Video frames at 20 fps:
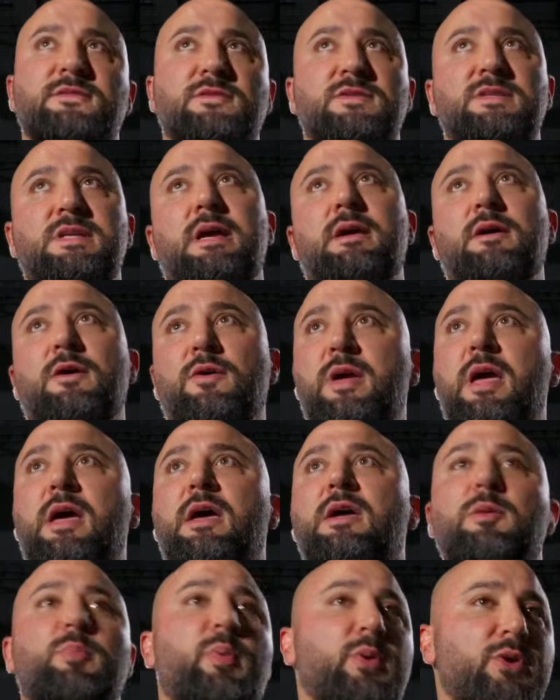will say,
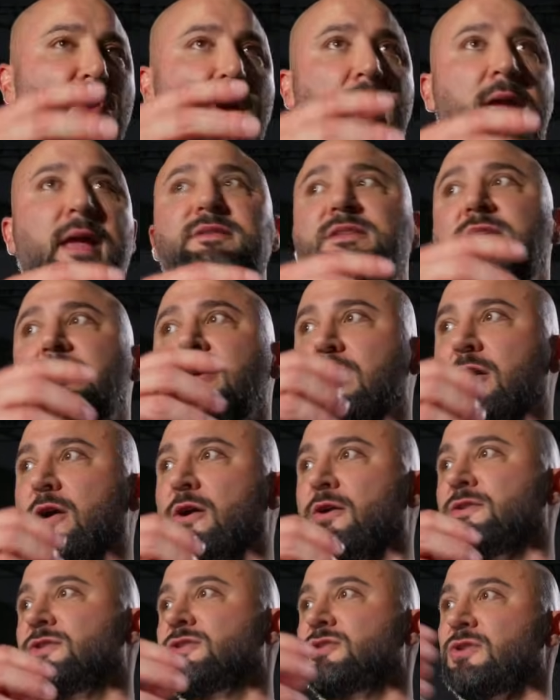okay, you put your hands
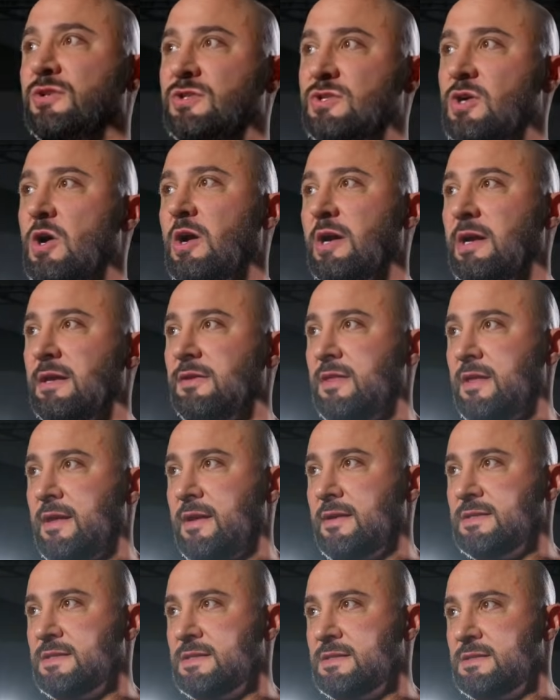here, it should target
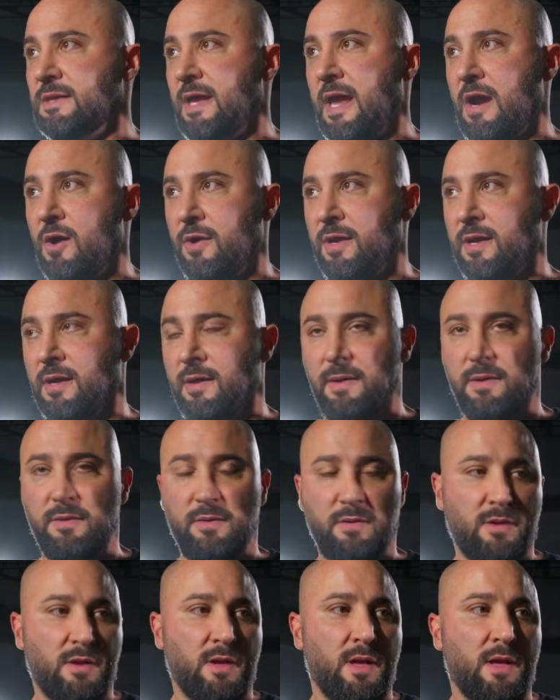this area.
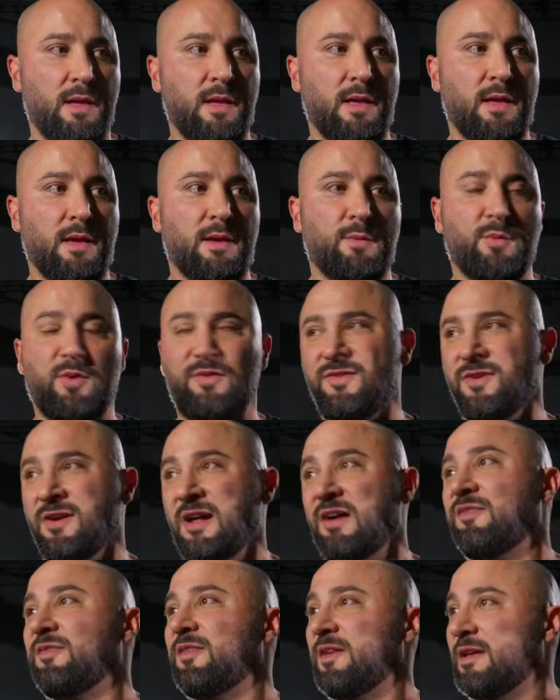Well, if you're
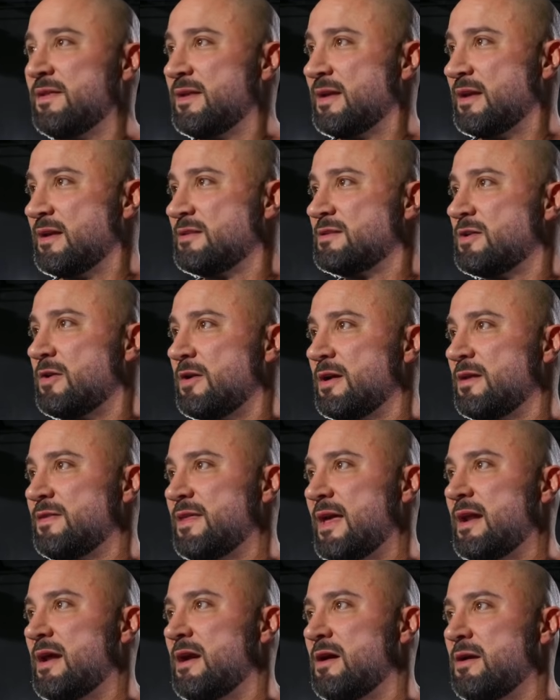not feeling it target
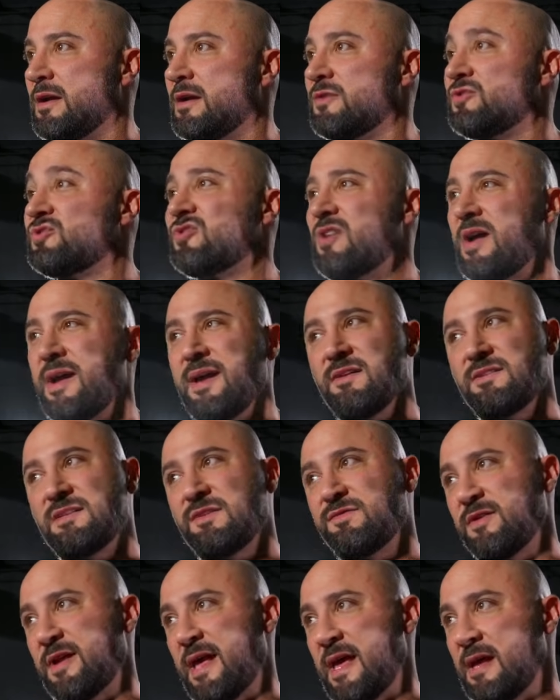that area, try out
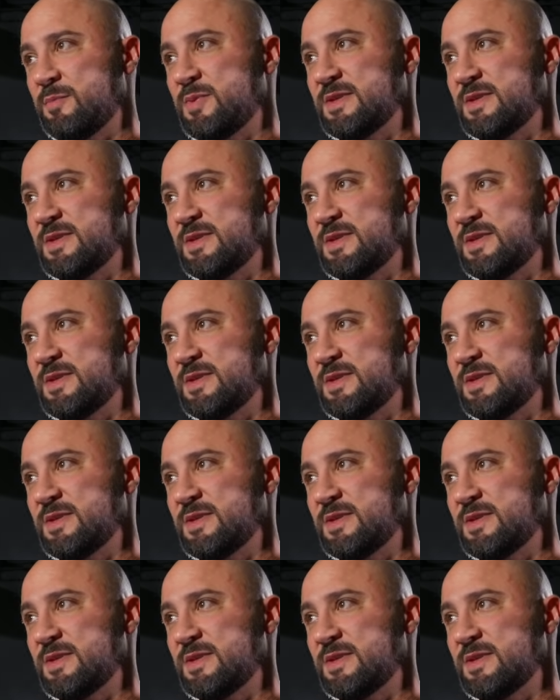different hand